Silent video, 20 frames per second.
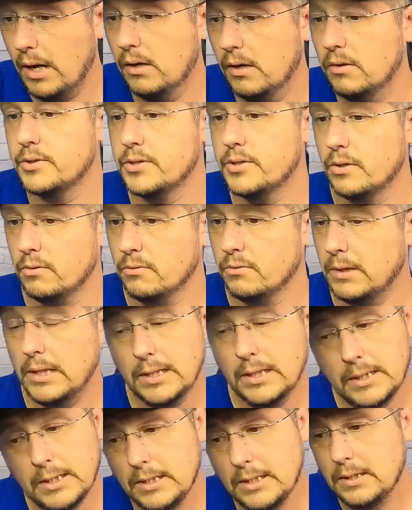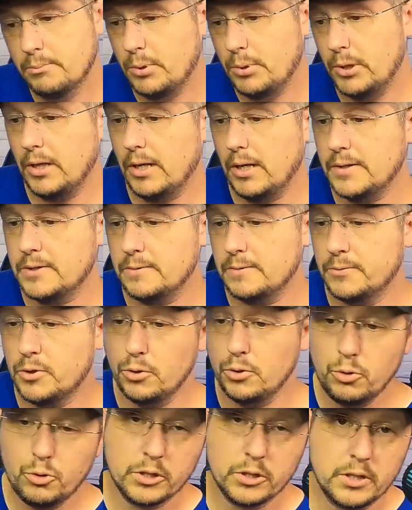So pretty awesome. So you
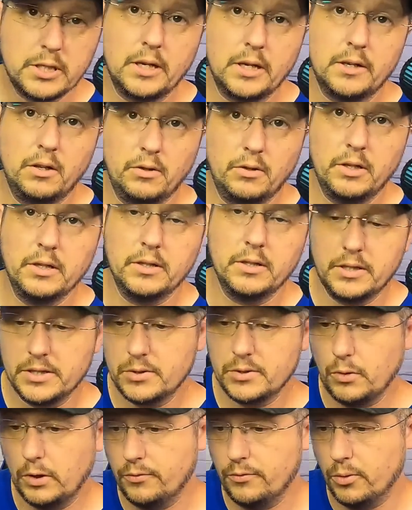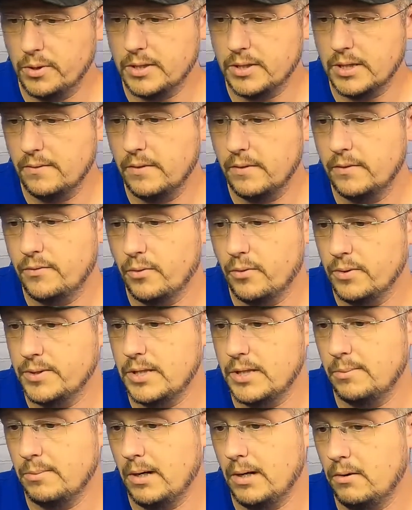could technically get this 24 to 70 for the Z
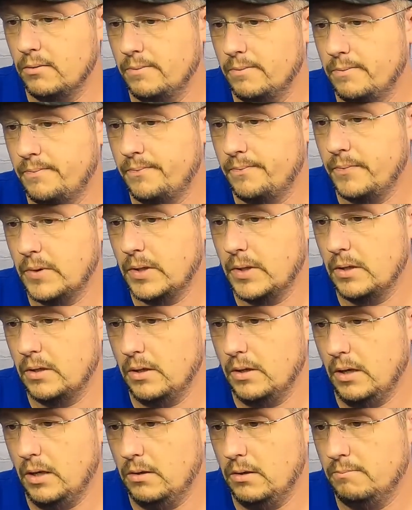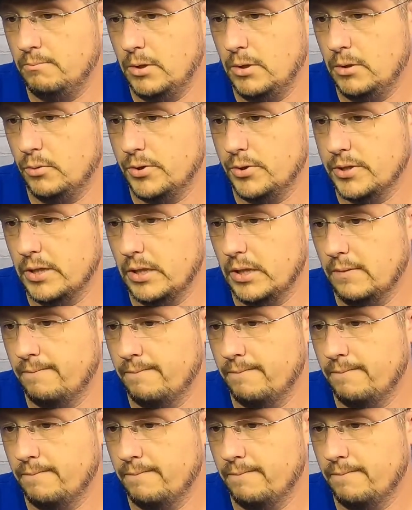mount, but we'll see.